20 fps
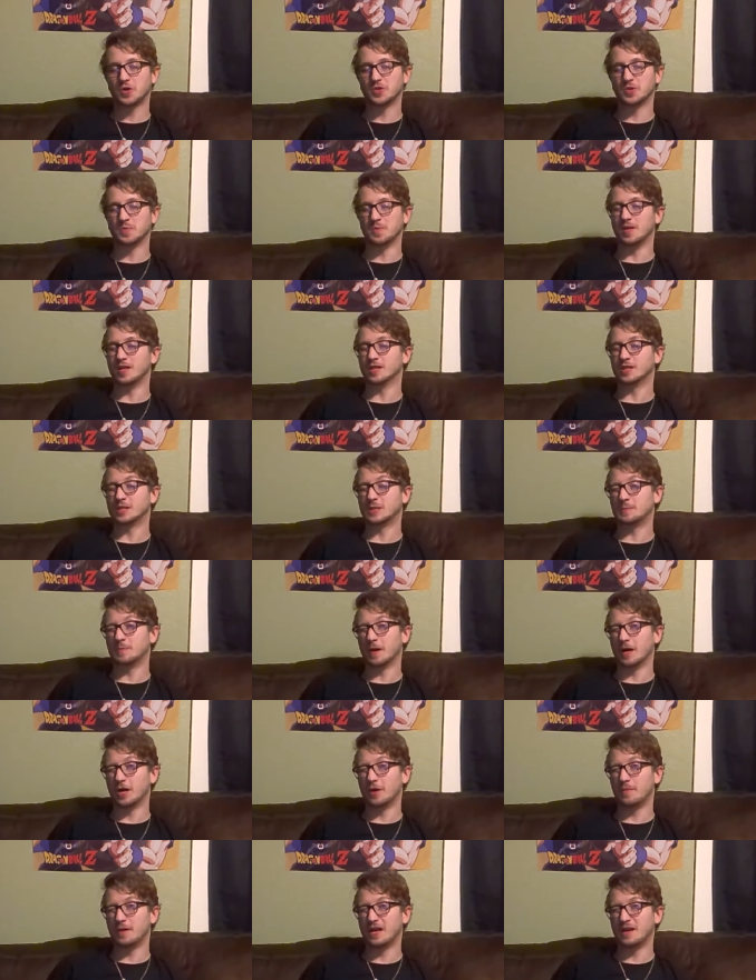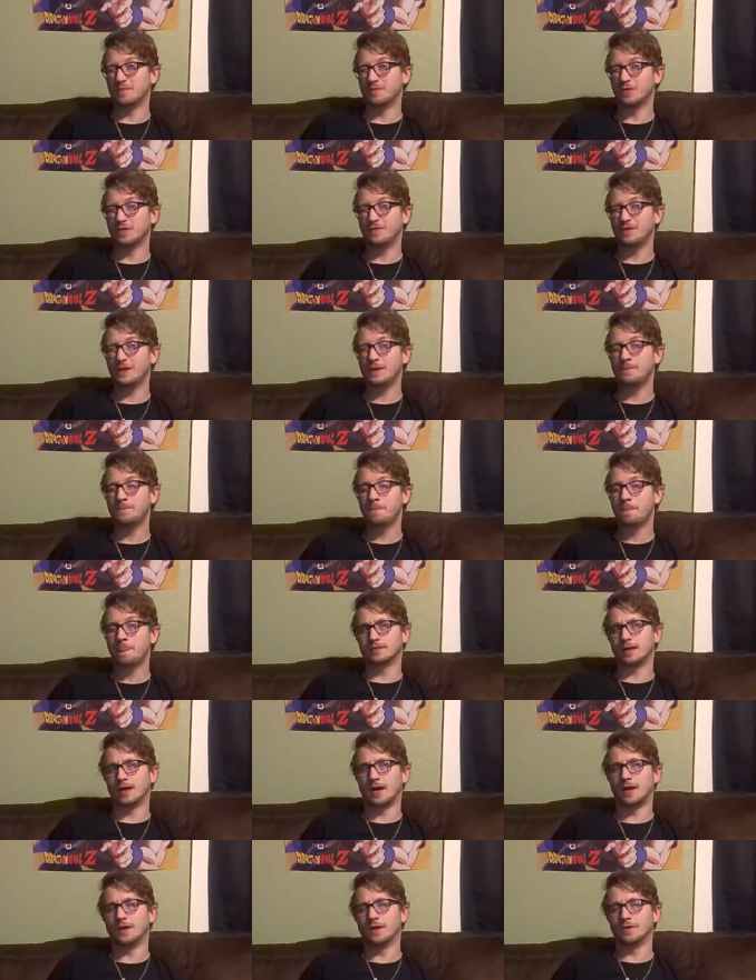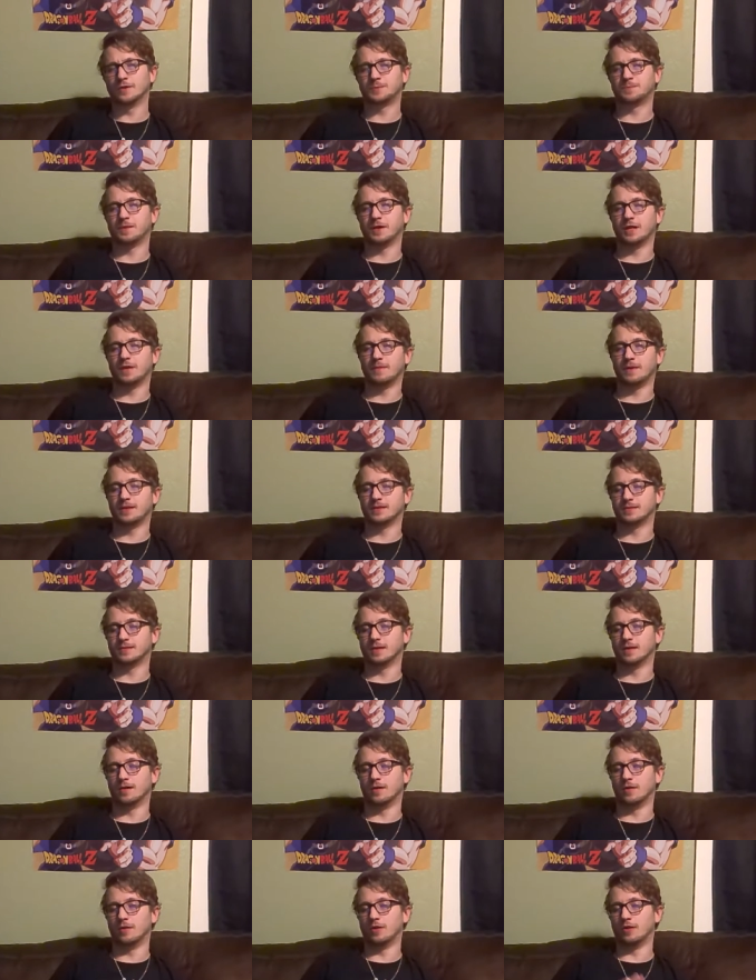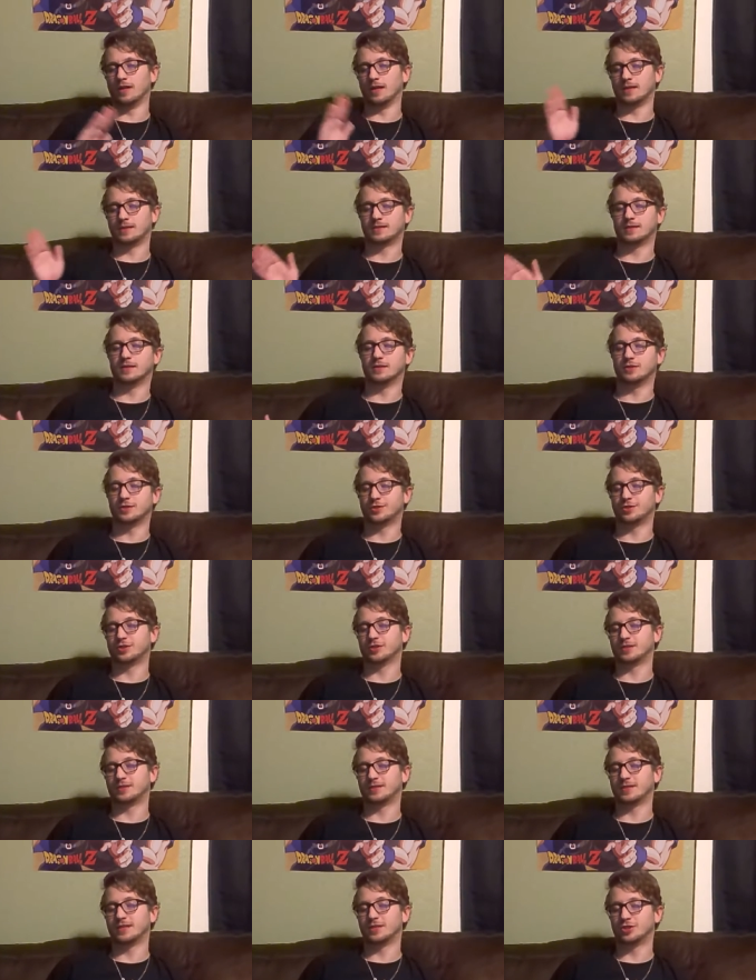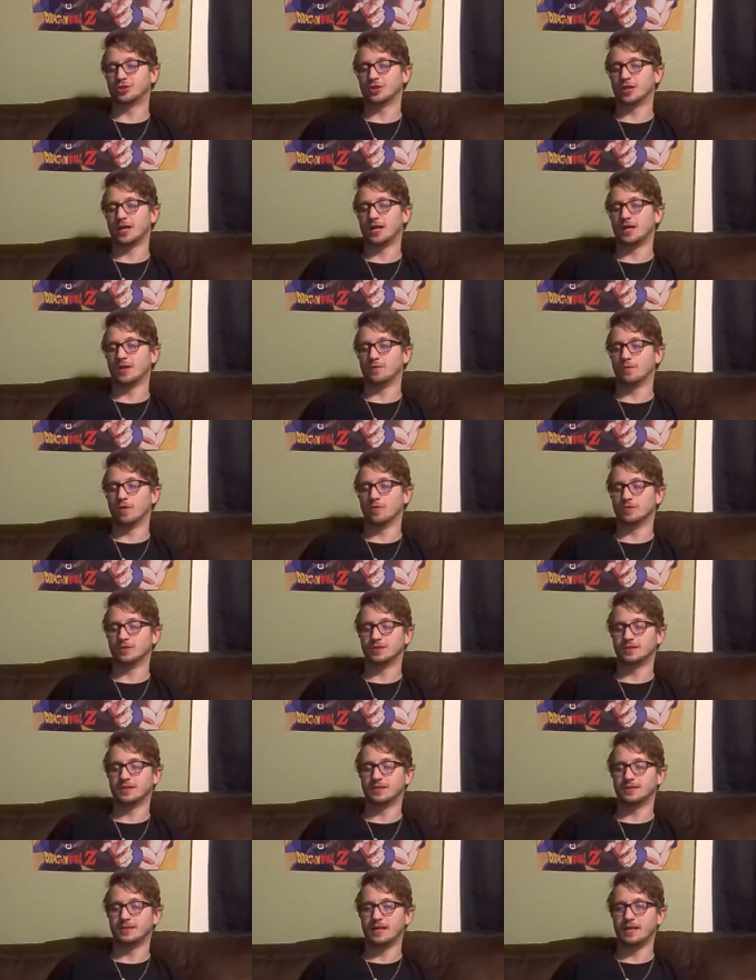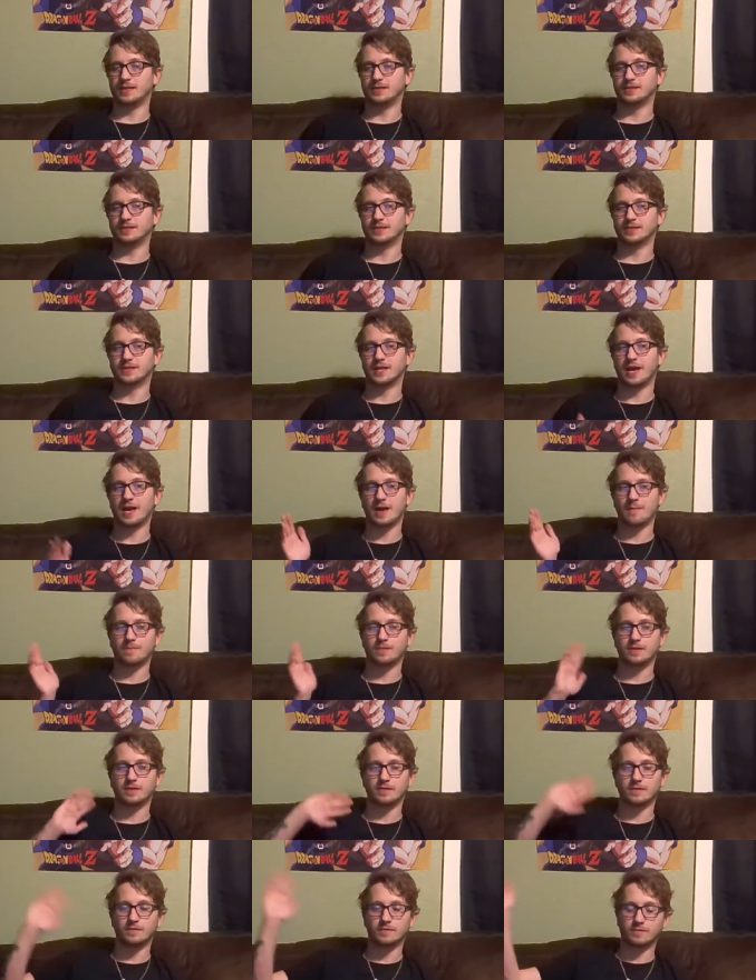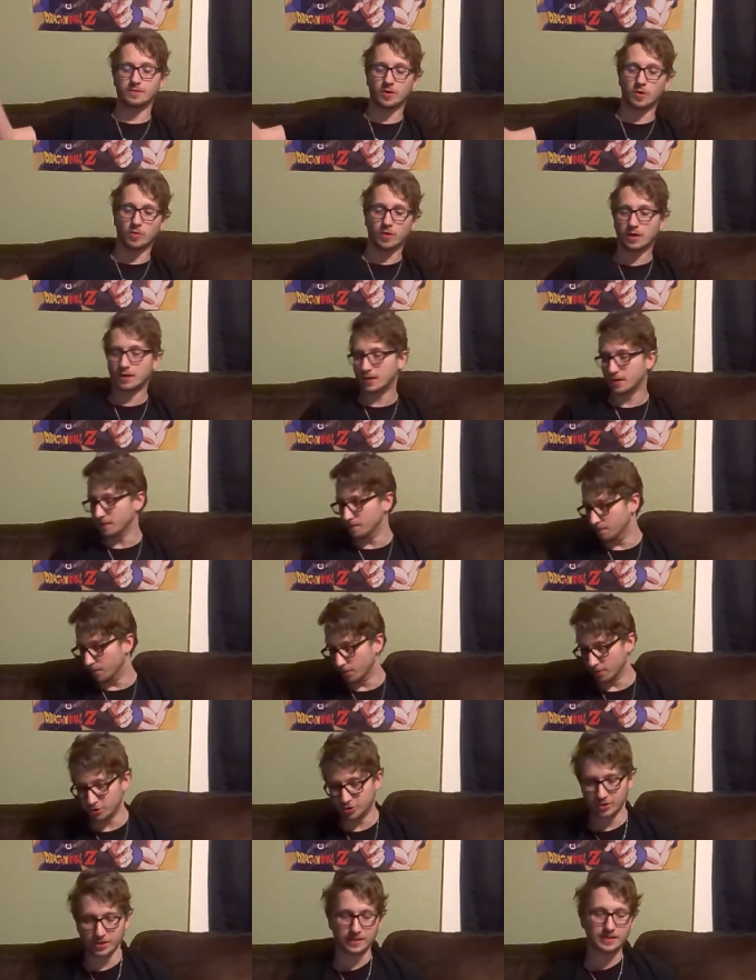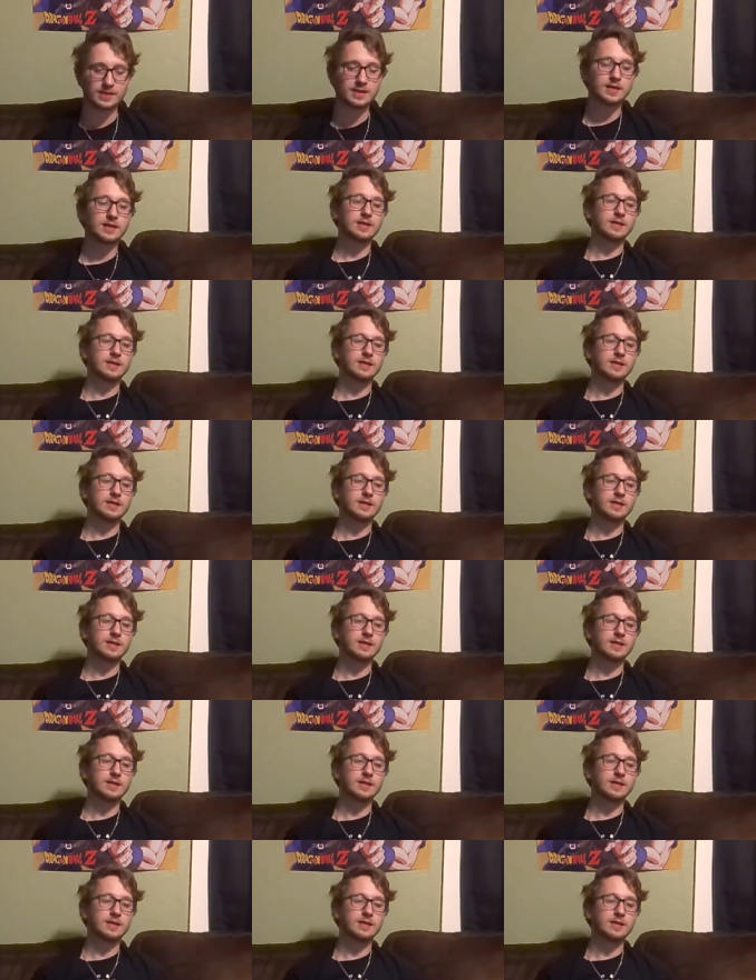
to be a Spider-Man movie. I know Spider-Man's not all like sunshine, roses, and daisies, and happy-go-lucky bullshit,